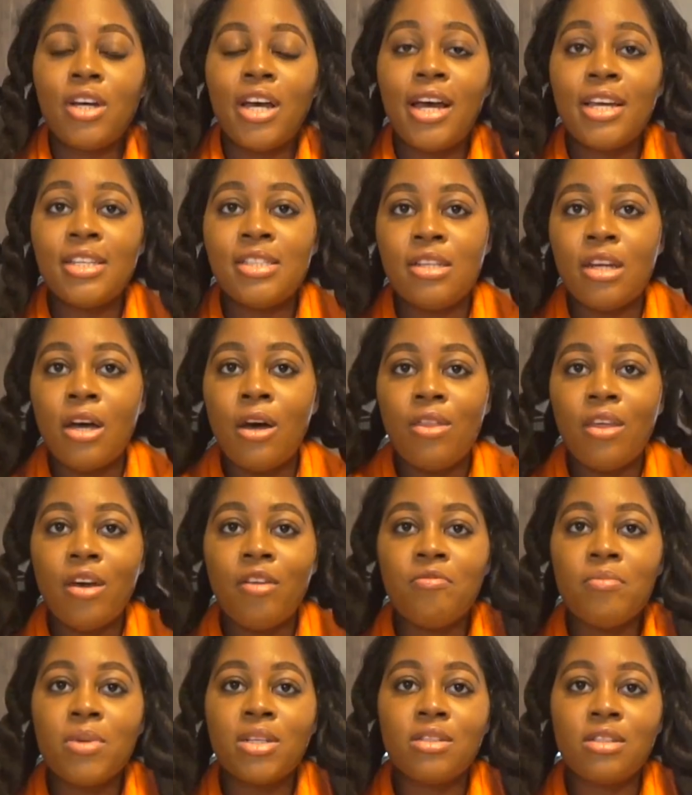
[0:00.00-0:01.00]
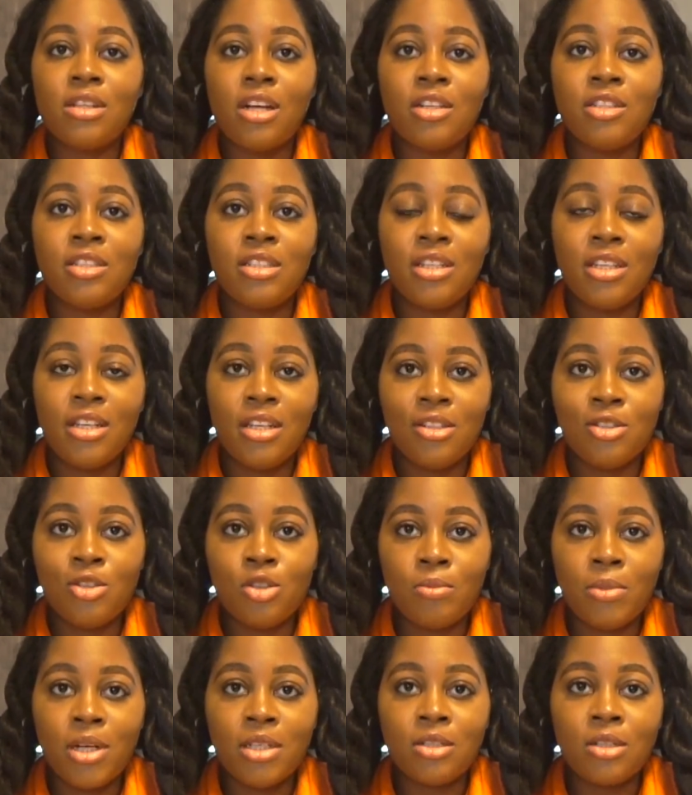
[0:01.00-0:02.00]
guys, now that I've massaged it
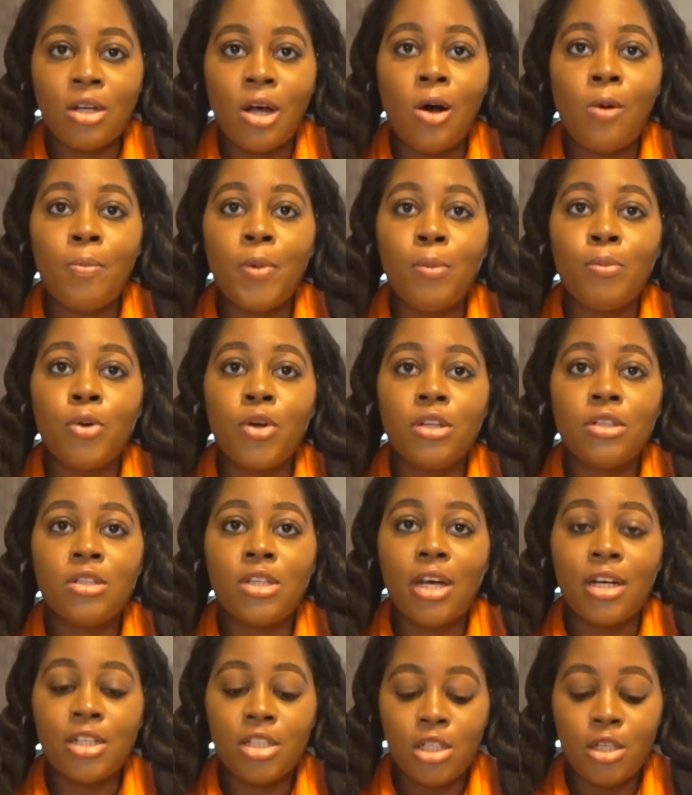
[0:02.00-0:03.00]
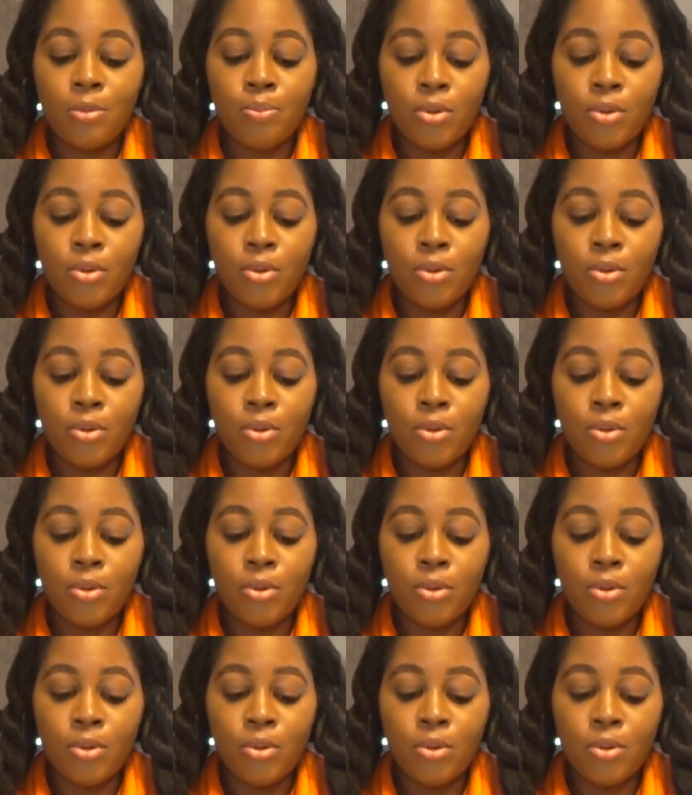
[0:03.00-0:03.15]
into my scalp, I'm going to actually